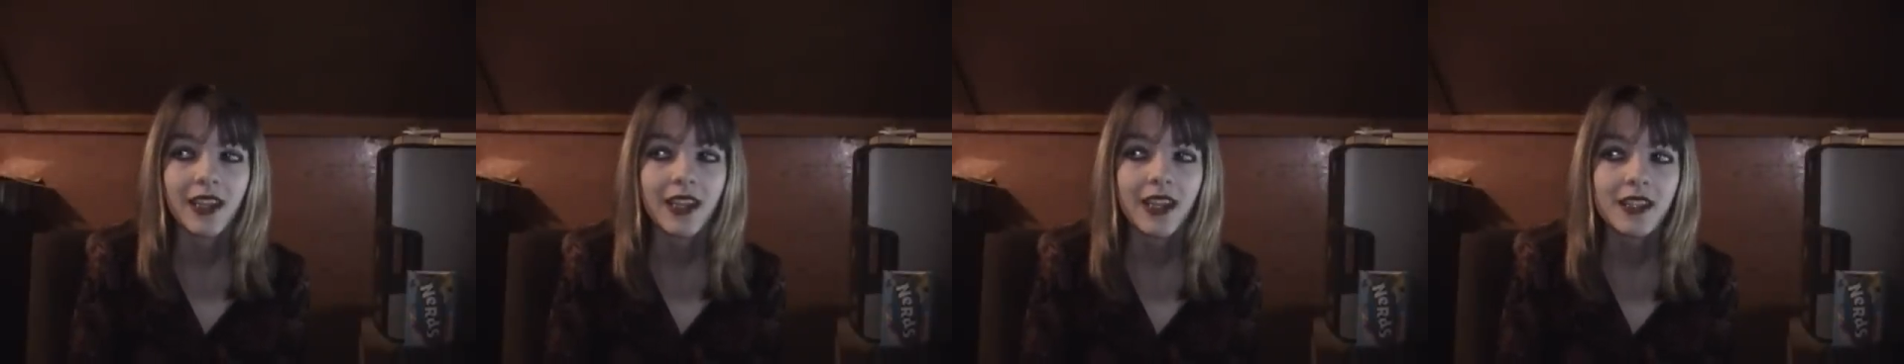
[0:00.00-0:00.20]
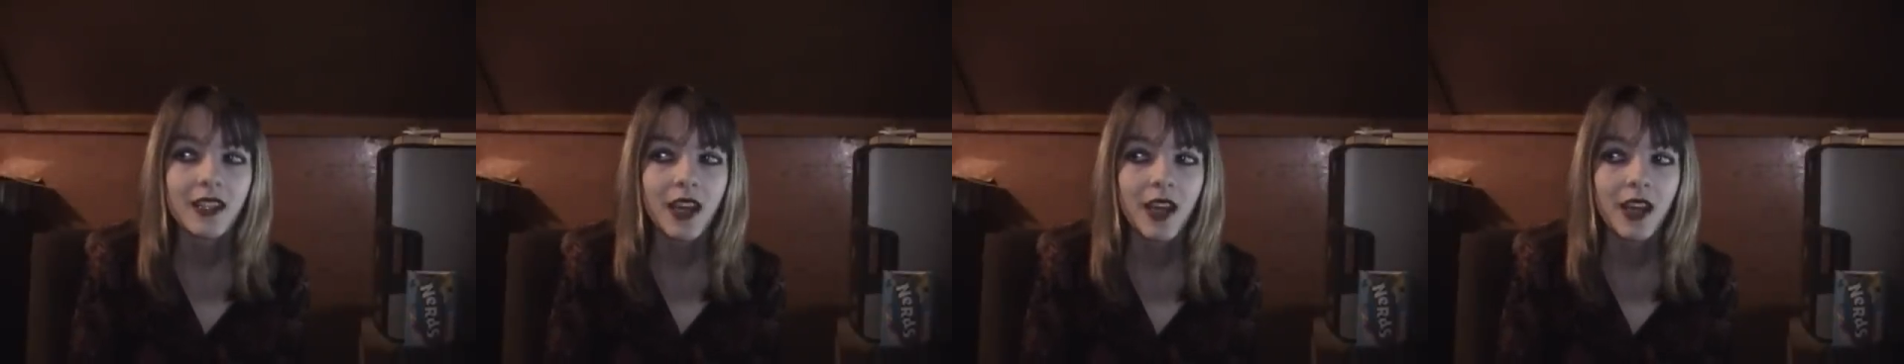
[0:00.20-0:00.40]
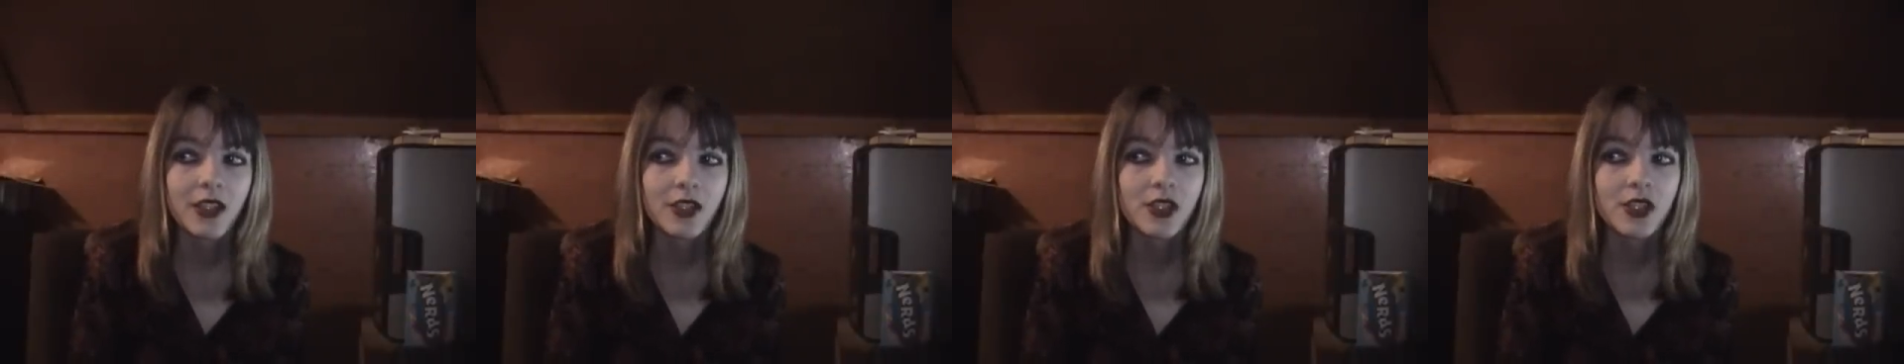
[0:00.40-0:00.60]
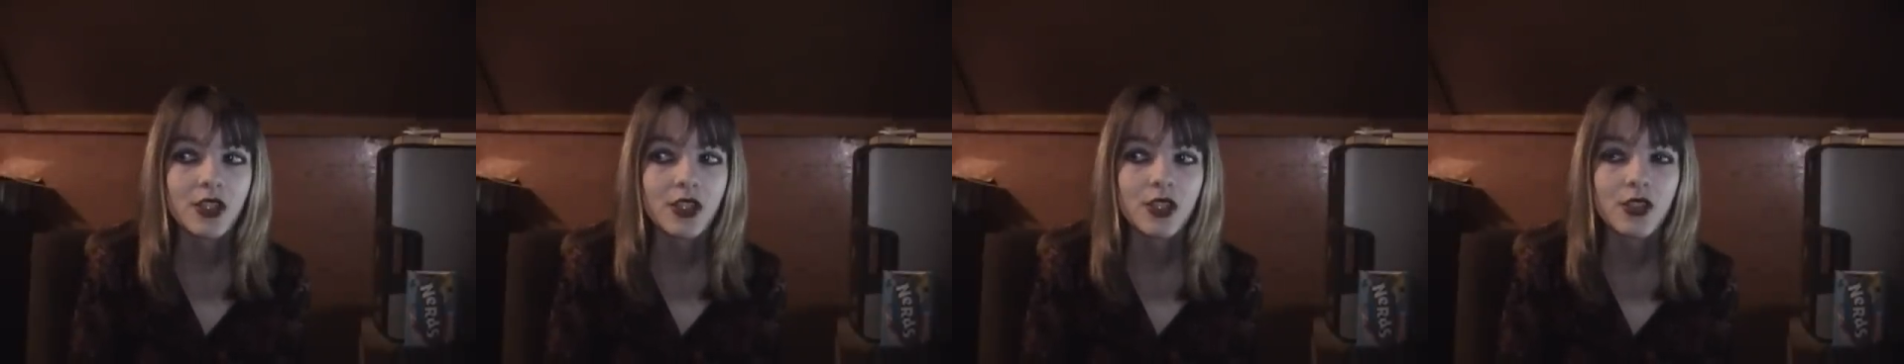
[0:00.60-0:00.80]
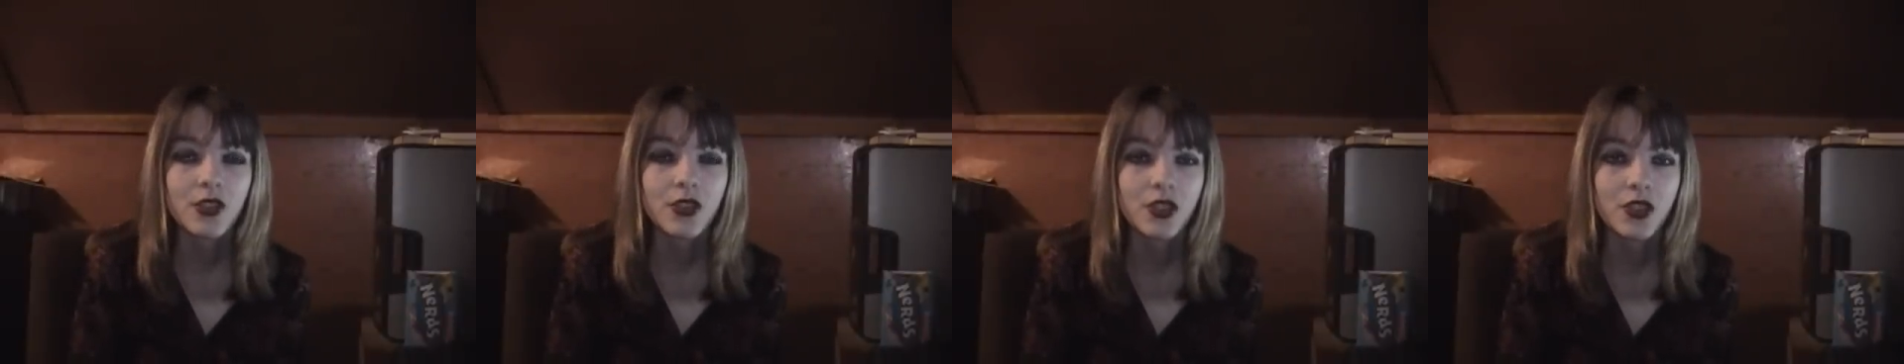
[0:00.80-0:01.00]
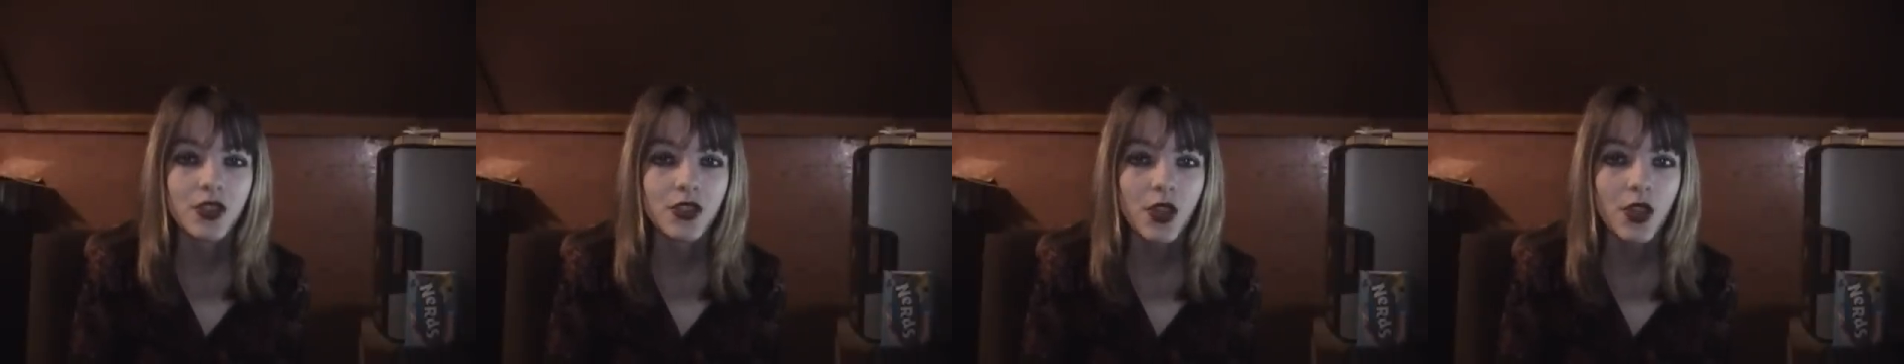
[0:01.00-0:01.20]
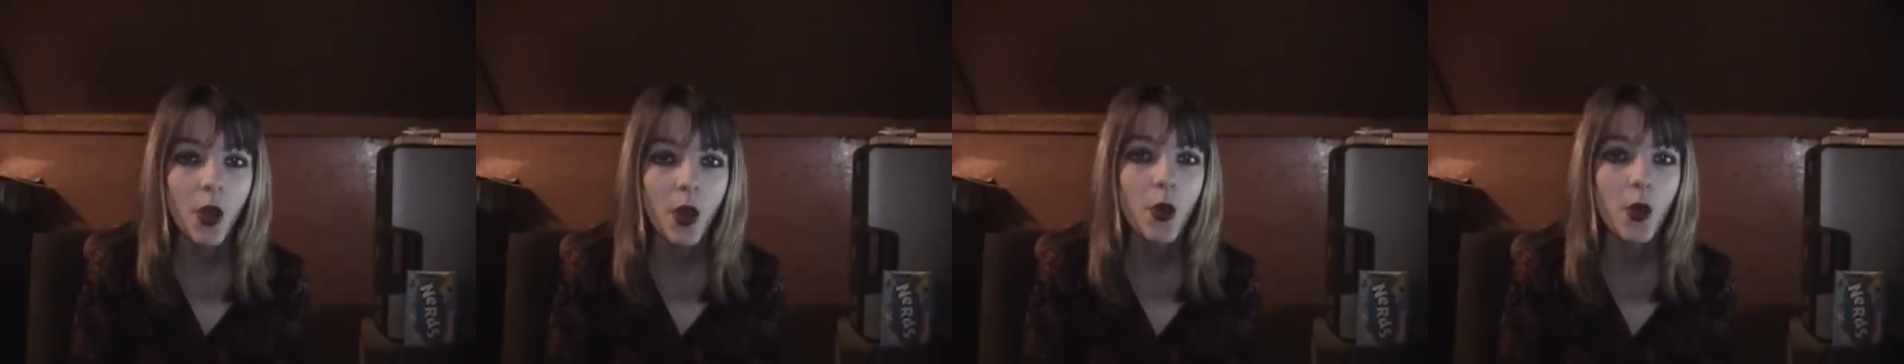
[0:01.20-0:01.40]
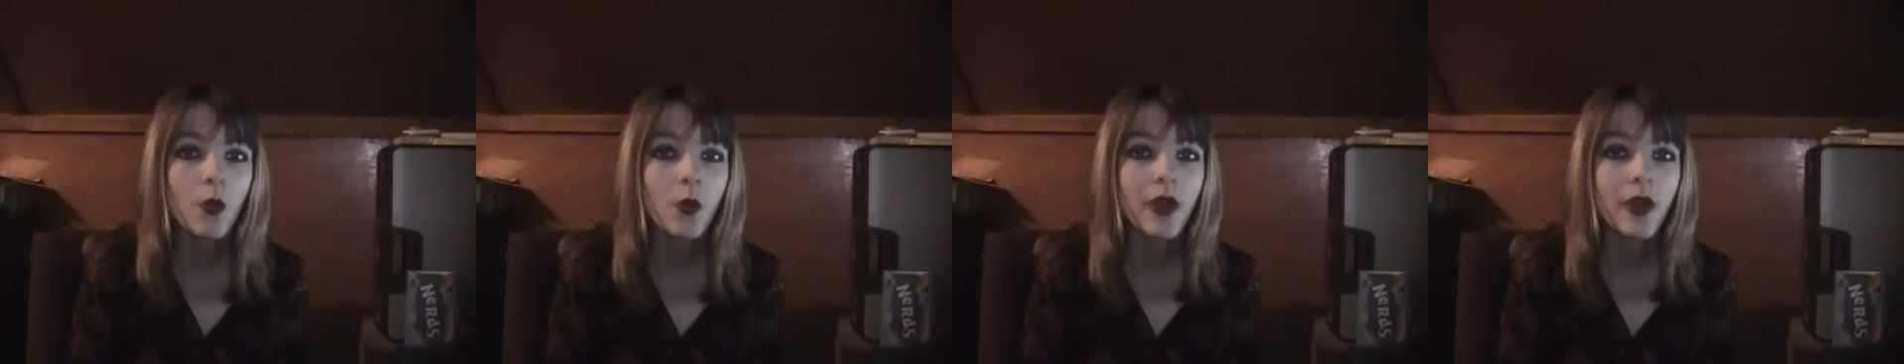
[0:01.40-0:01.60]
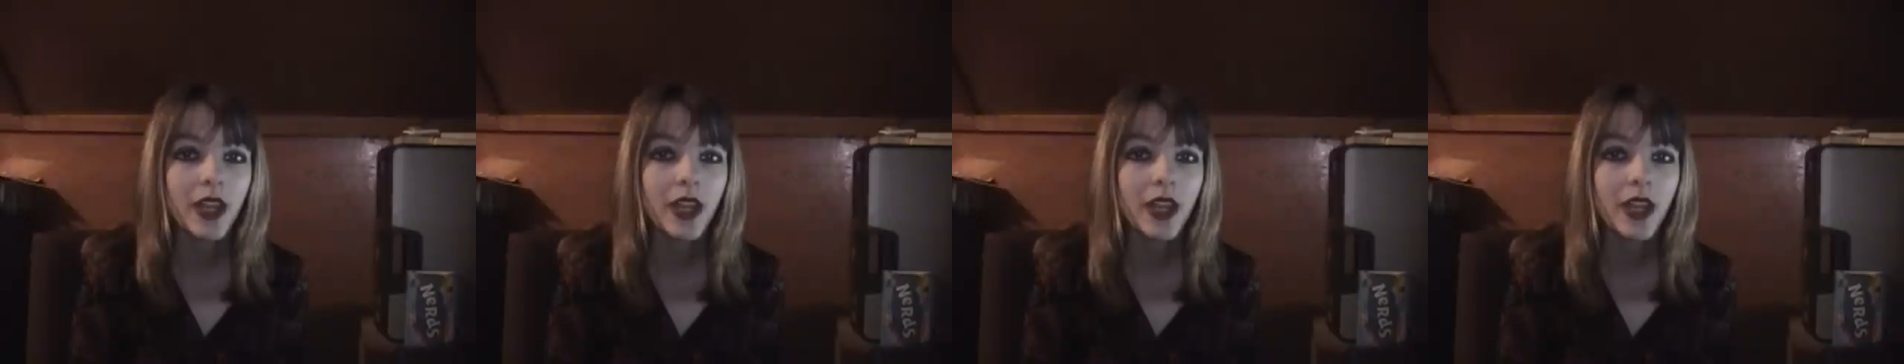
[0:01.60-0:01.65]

He touched so